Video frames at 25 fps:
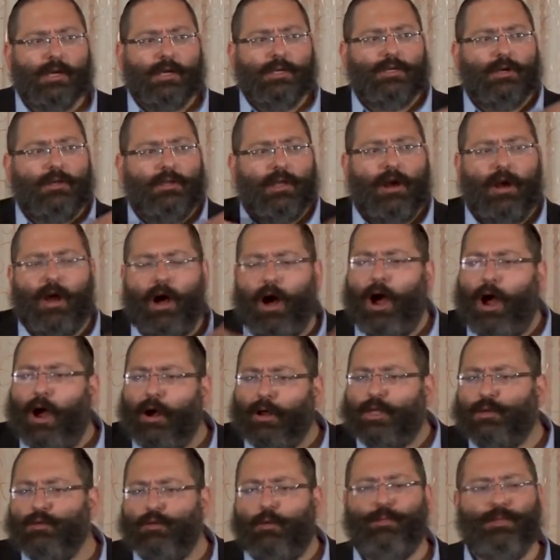so their
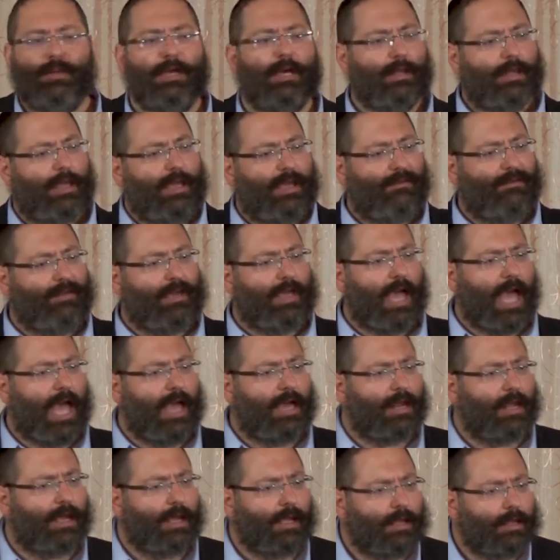hearts will be
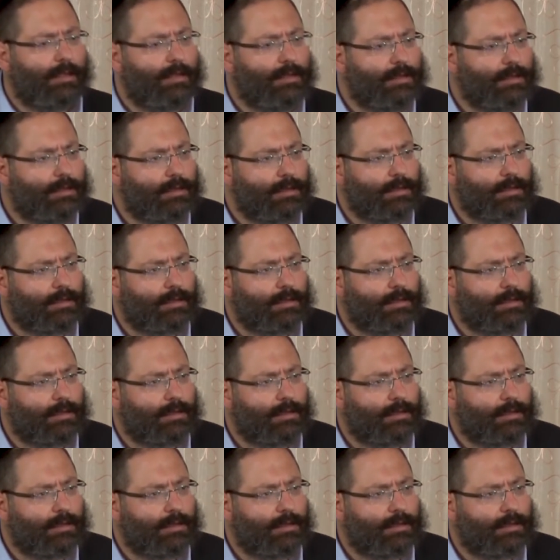alleviated.